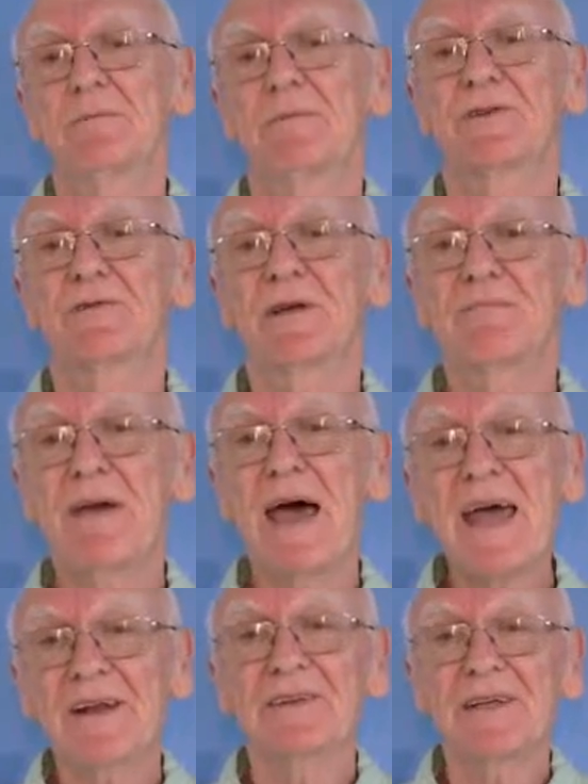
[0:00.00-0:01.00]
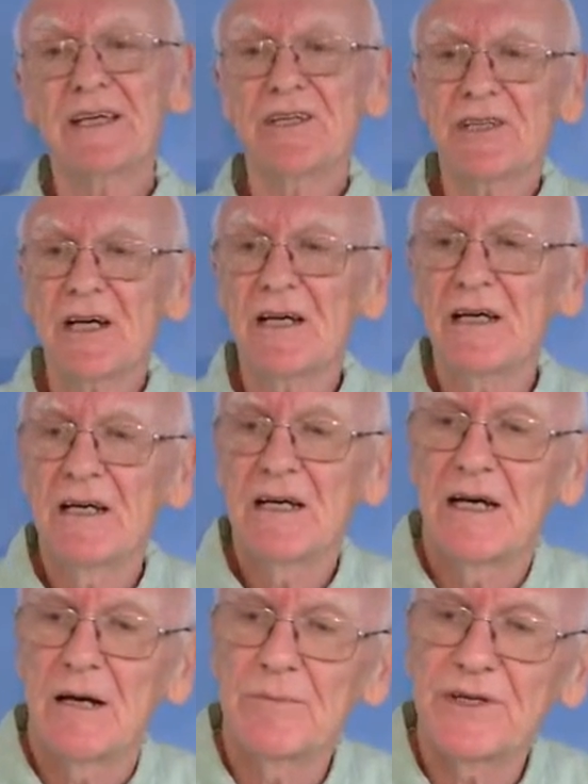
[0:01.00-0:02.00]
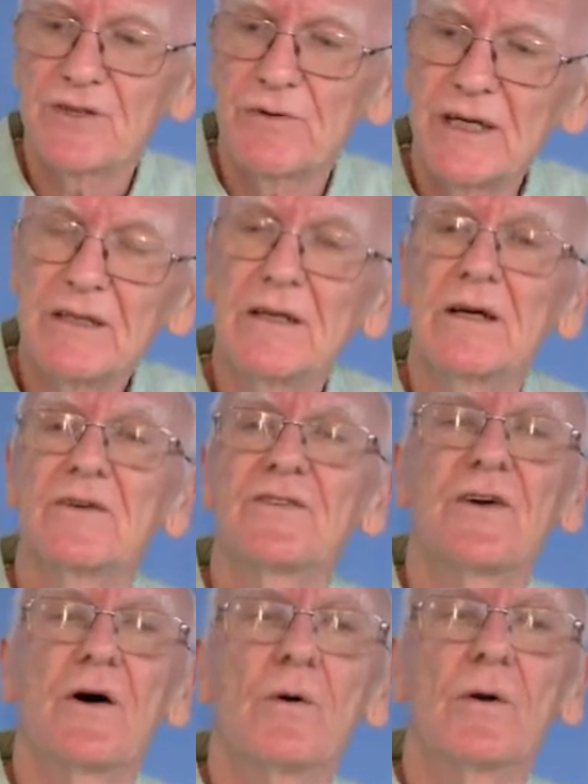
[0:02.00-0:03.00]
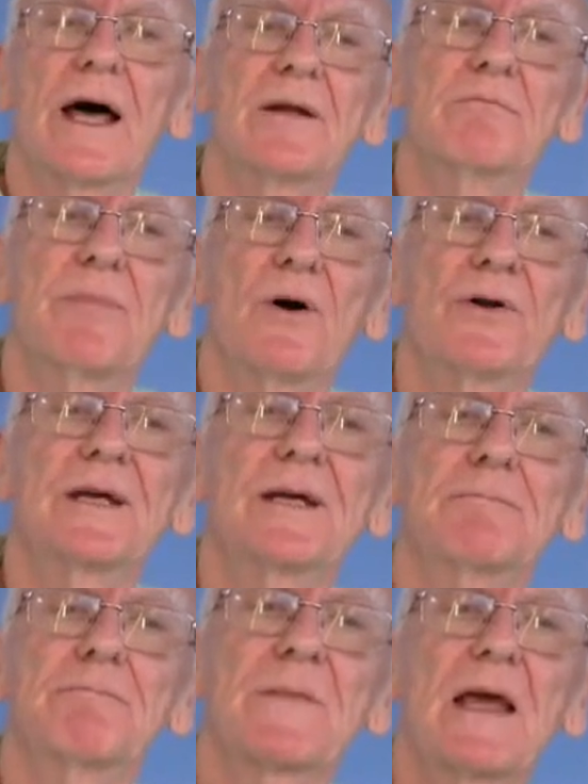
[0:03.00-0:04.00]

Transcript: between man and nature, and between soul and body.